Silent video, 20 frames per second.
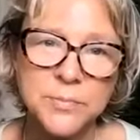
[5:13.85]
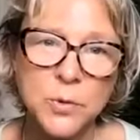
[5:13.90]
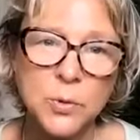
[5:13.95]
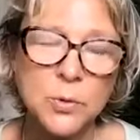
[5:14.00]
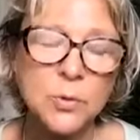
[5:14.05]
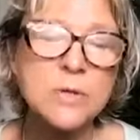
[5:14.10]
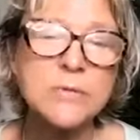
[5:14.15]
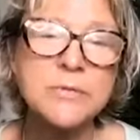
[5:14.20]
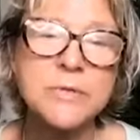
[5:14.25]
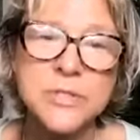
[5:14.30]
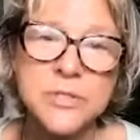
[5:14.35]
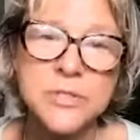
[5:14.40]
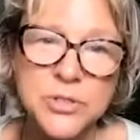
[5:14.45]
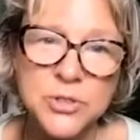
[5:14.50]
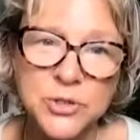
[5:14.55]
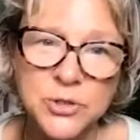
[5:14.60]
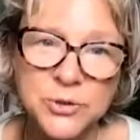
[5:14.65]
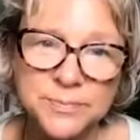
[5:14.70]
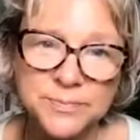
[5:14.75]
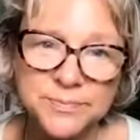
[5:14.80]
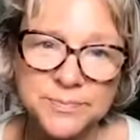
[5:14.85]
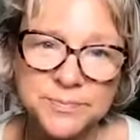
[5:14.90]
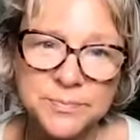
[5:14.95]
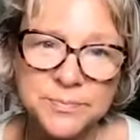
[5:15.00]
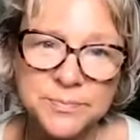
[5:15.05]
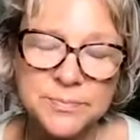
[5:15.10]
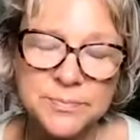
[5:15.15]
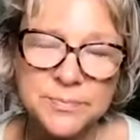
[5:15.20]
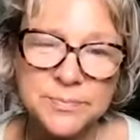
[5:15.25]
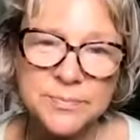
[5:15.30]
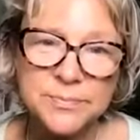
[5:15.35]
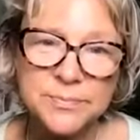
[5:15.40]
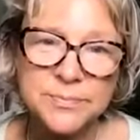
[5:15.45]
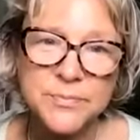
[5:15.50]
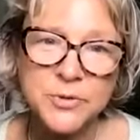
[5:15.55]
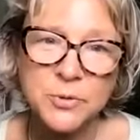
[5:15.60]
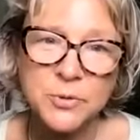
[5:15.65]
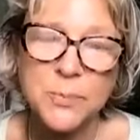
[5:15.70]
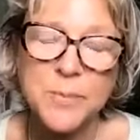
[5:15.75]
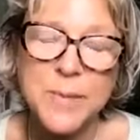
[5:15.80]
All of us do.
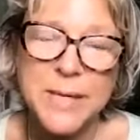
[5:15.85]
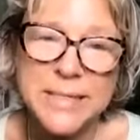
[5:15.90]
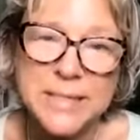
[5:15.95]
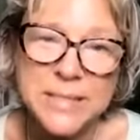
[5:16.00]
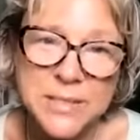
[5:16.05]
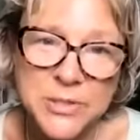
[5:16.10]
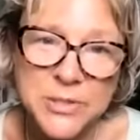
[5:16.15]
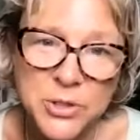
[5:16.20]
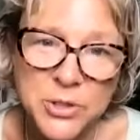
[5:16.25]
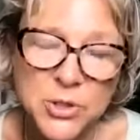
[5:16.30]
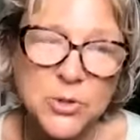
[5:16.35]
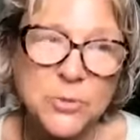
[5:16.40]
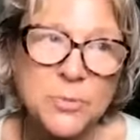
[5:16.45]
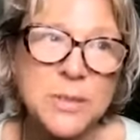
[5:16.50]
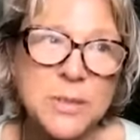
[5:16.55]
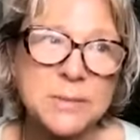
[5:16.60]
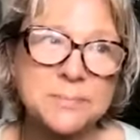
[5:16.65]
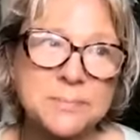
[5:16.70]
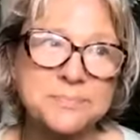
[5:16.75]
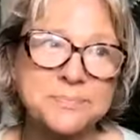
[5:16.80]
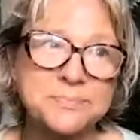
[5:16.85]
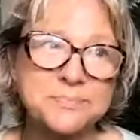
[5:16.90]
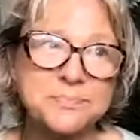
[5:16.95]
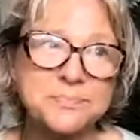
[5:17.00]
It's what makes us human.